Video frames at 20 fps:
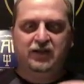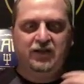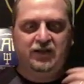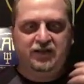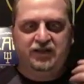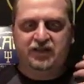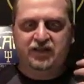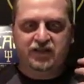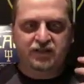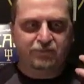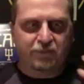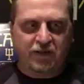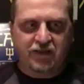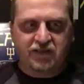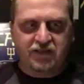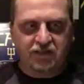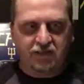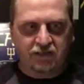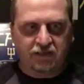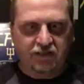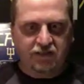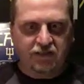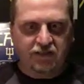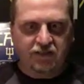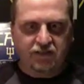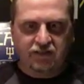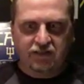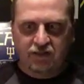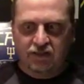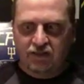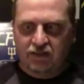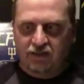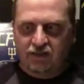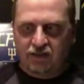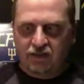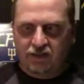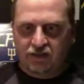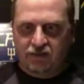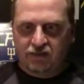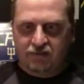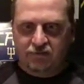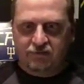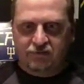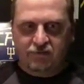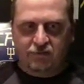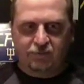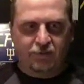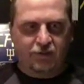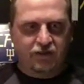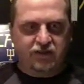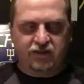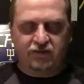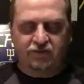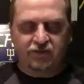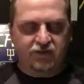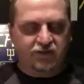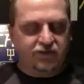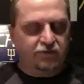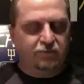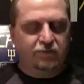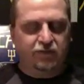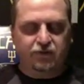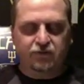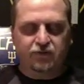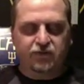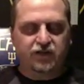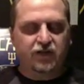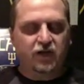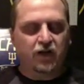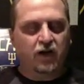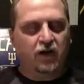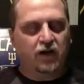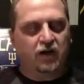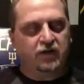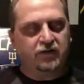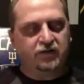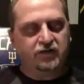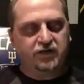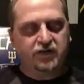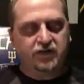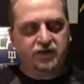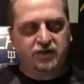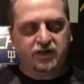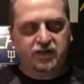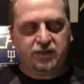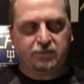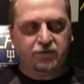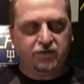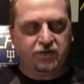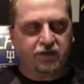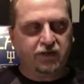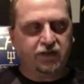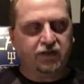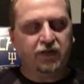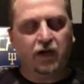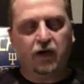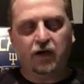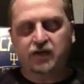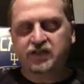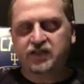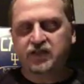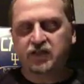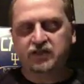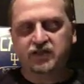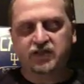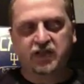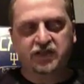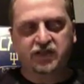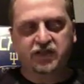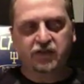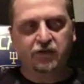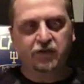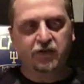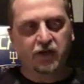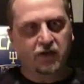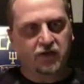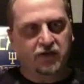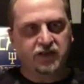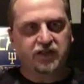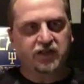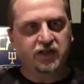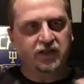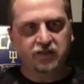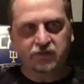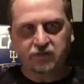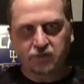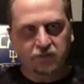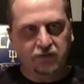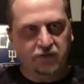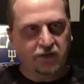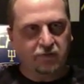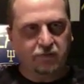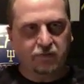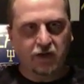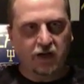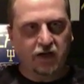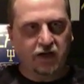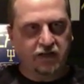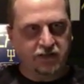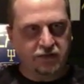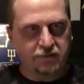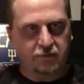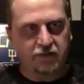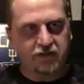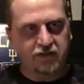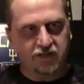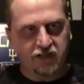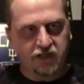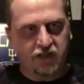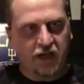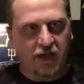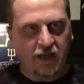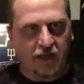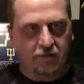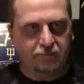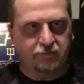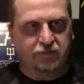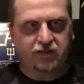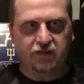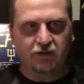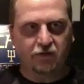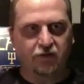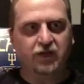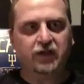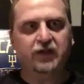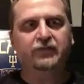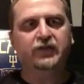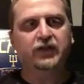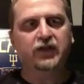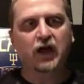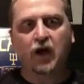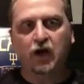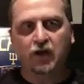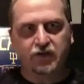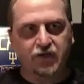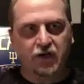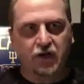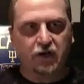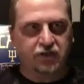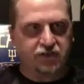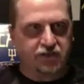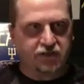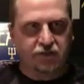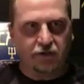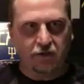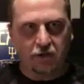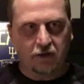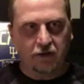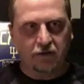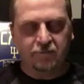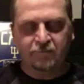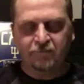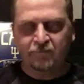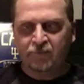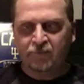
it's just basically a bunch of instrumental songs. Some of the guitar sounds like Jerry Garcia, New Linorana, some of his jams. Think of A Long Dark Star.